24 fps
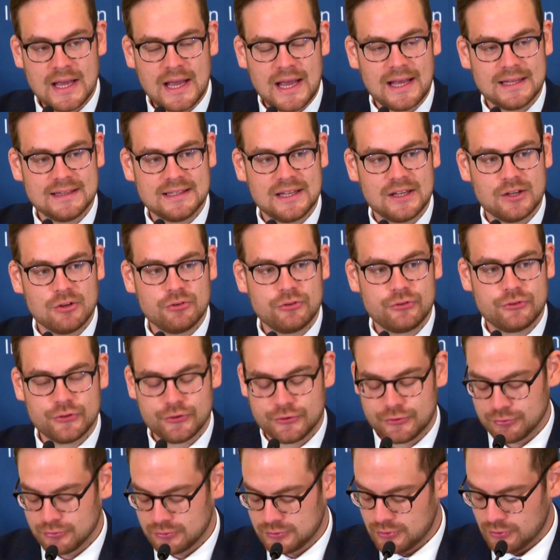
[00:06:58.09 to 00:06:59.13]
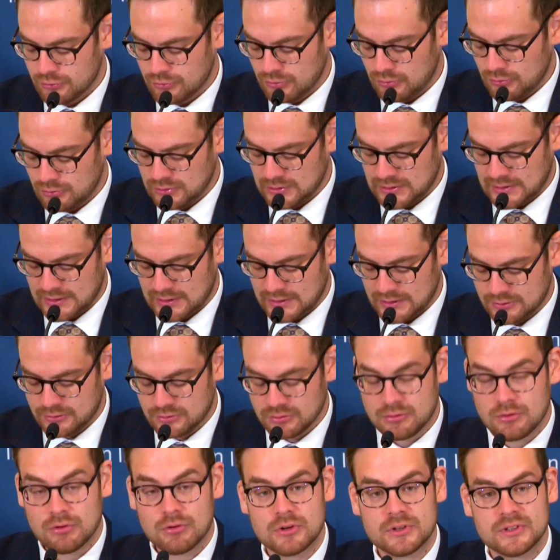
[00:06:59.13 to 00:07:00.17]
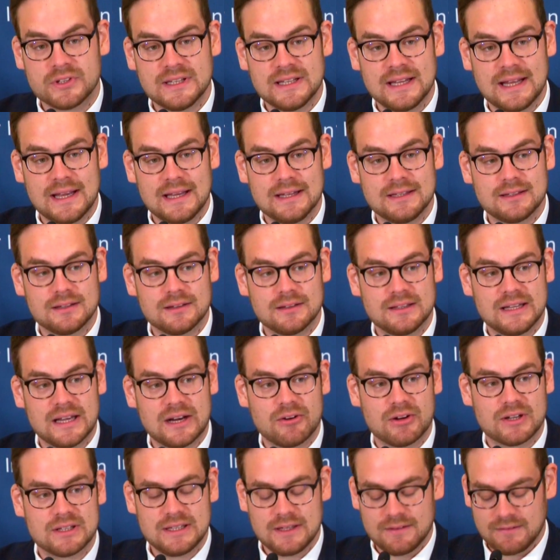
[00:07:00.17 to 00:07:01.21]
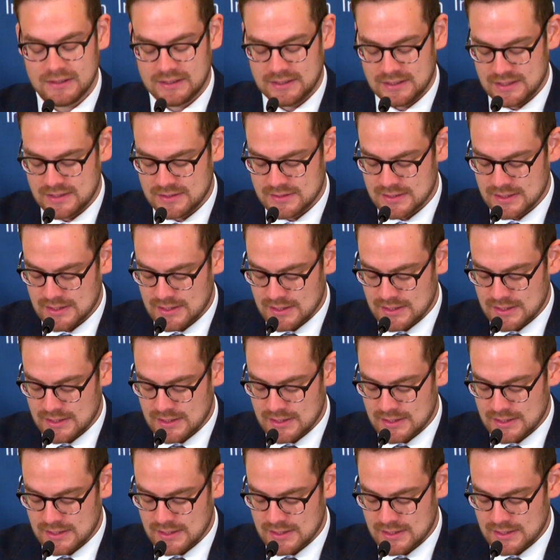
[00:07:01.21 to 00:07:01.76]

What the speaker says: and they also took the role to coordinate their activities